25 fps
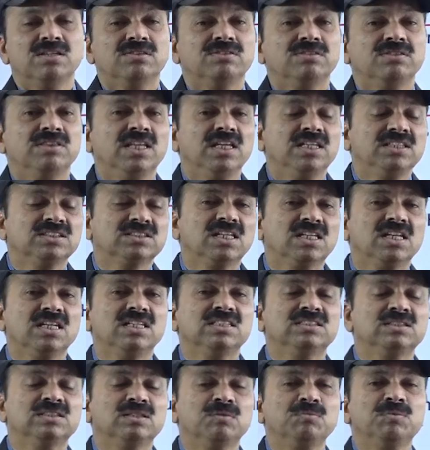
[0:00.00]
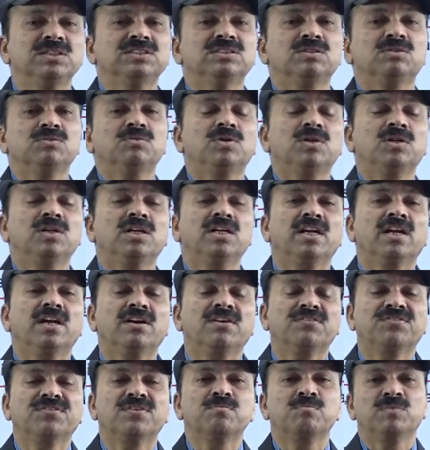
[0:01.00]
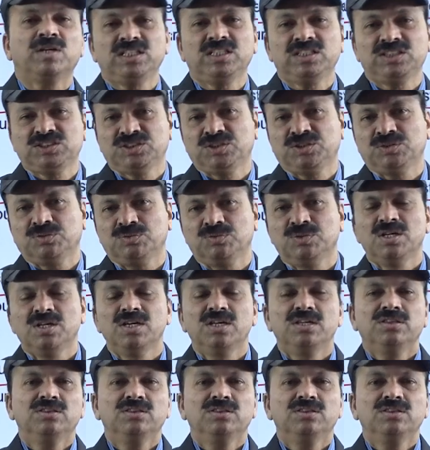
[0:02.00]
Nationalism is a word derived from natio.